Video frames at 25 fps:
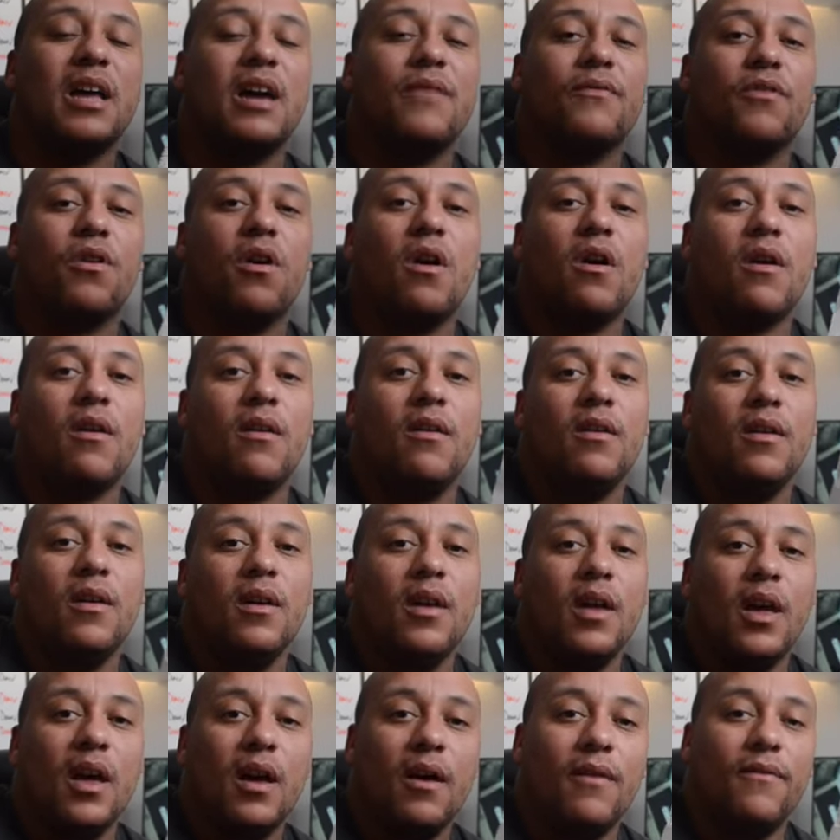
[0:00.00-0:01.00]
I've got
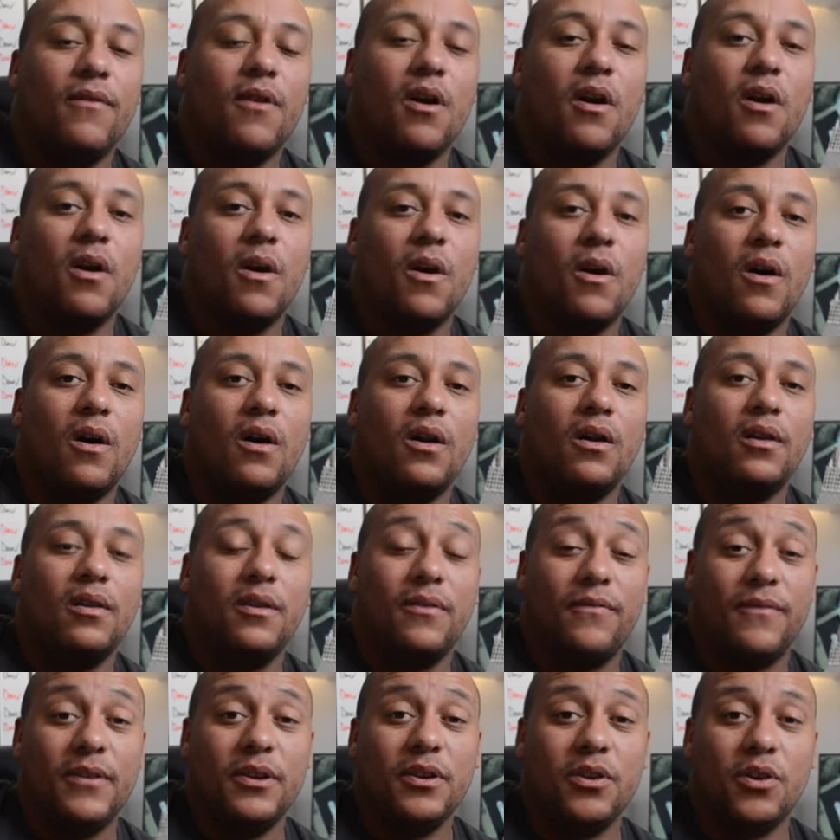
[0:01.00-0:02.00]
for the
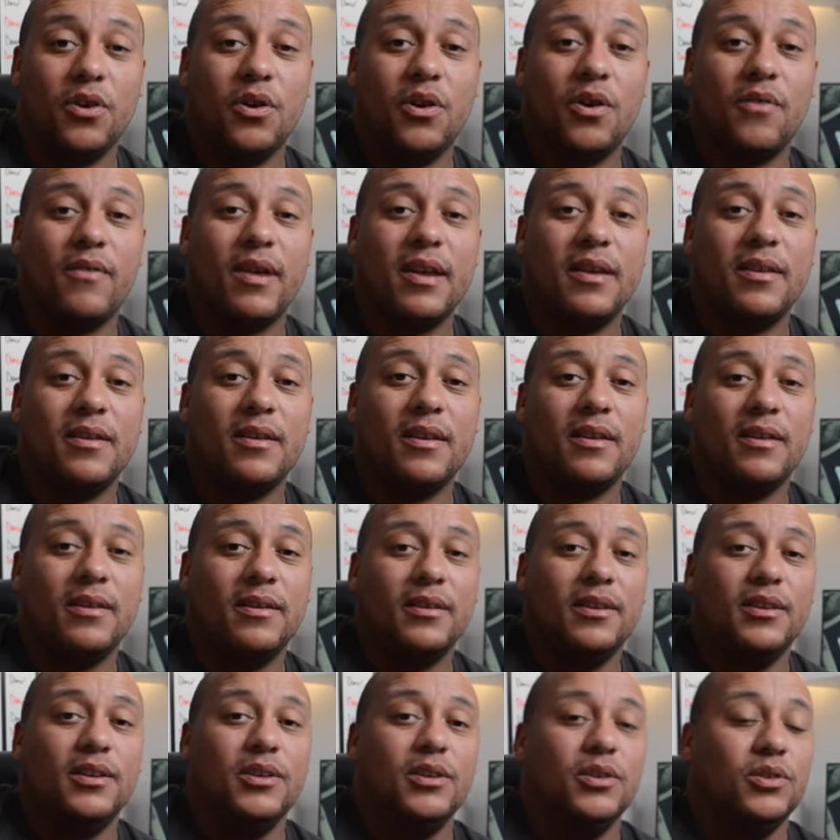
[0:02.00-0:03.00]
Thincoat render.
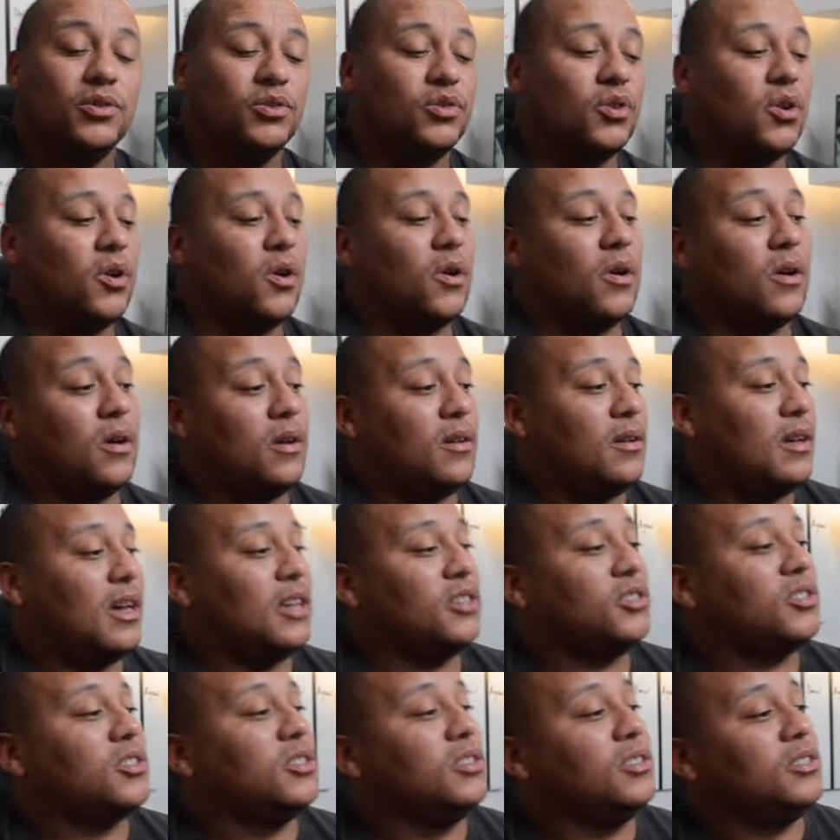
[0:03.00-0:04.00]
So
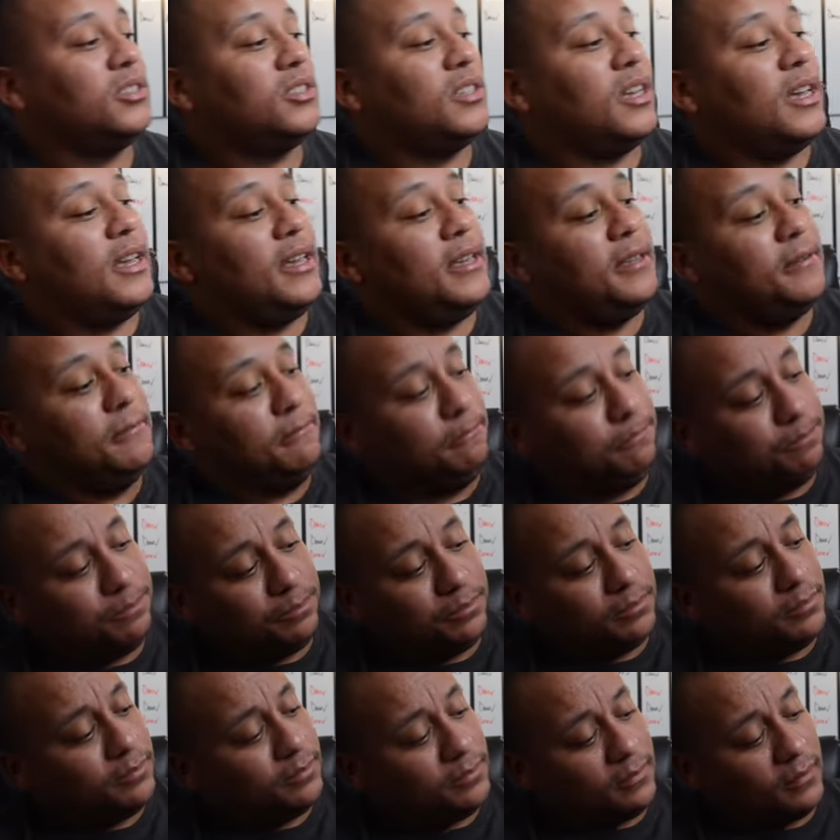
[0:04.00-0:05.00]
as you can see,
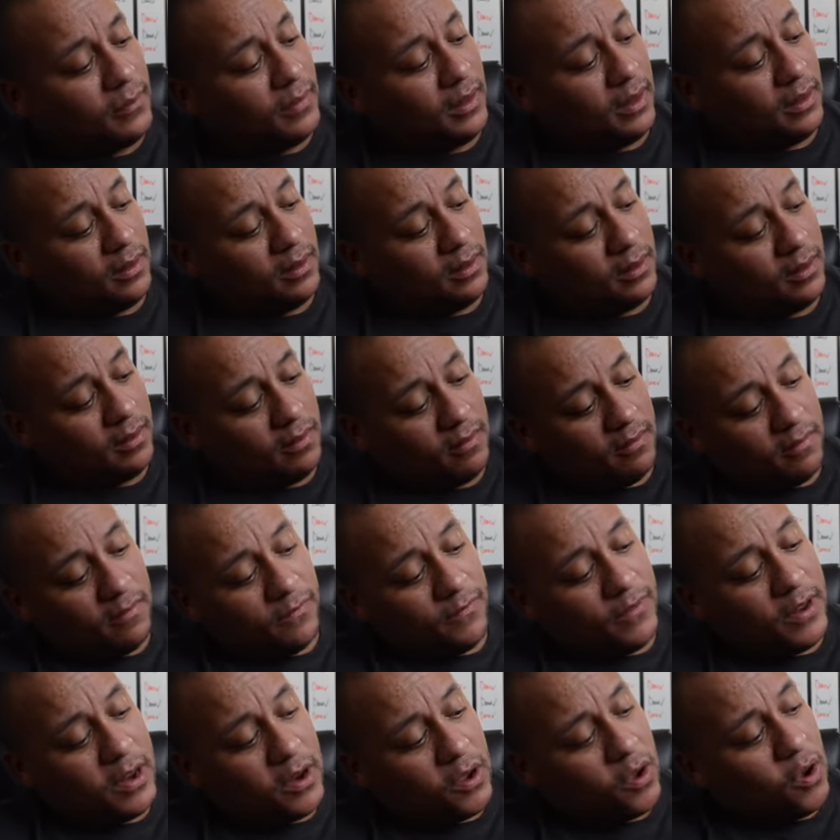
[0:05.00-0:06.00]

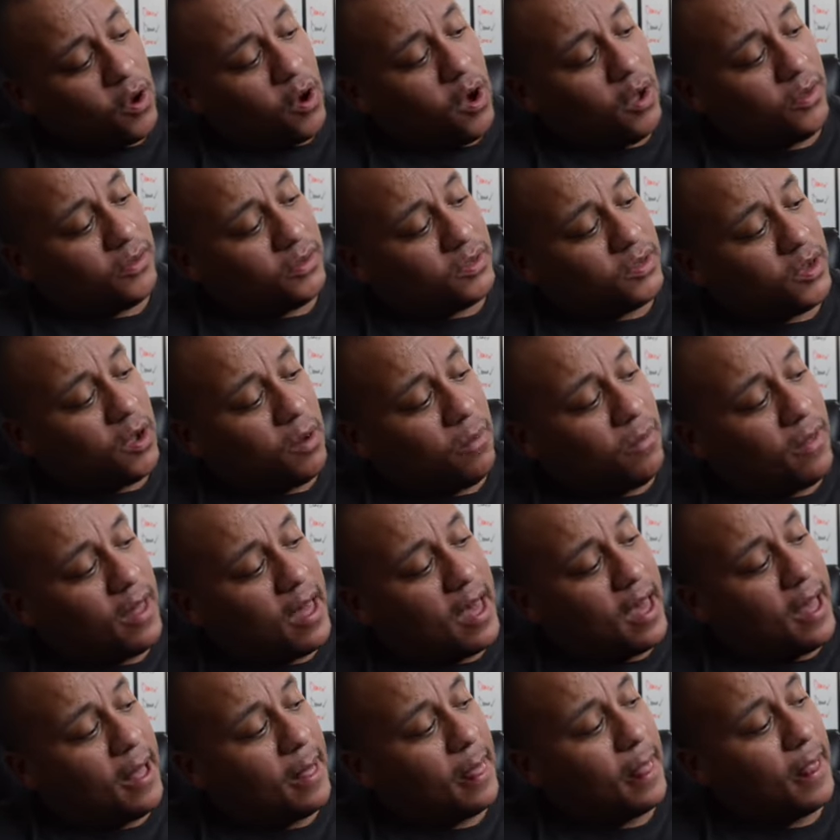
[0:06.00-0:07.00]
Thincoat on top
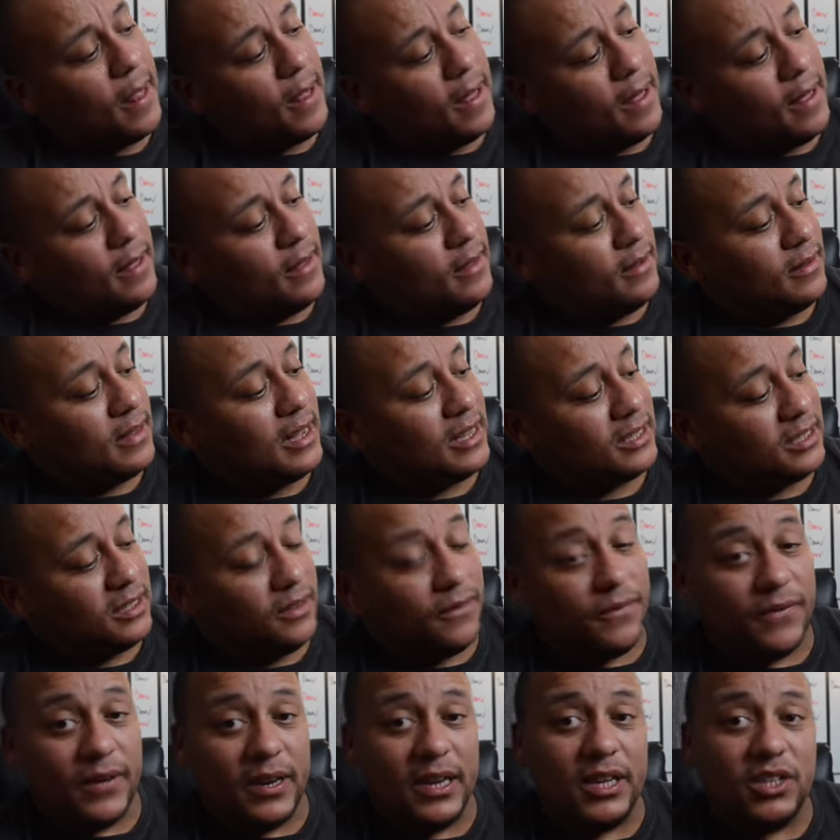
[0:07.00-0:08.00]
there. That's the
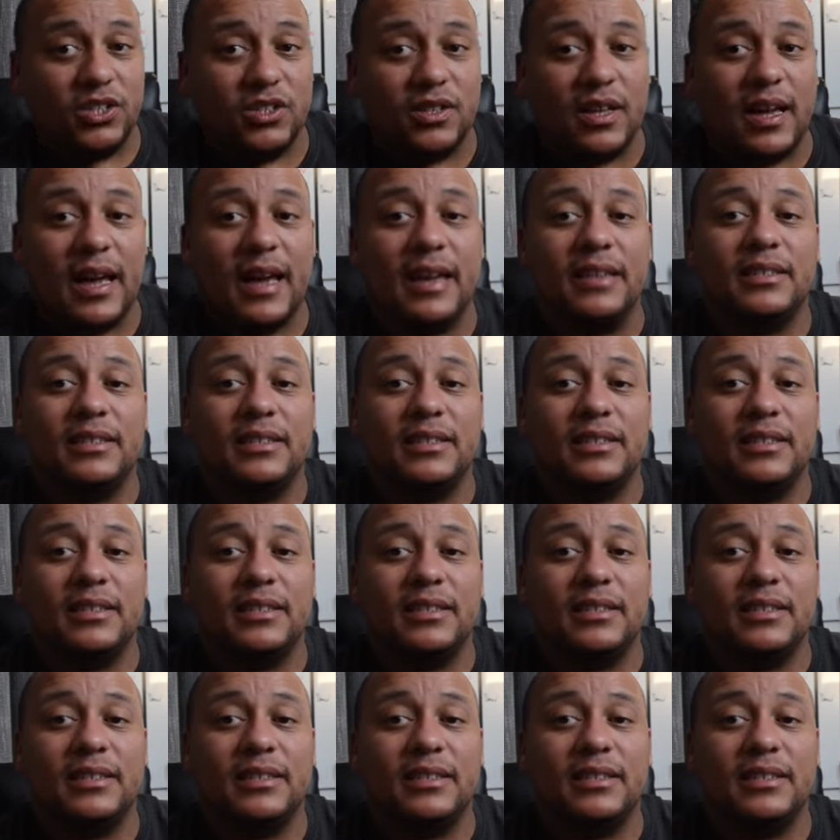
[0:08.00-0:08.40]
finish there.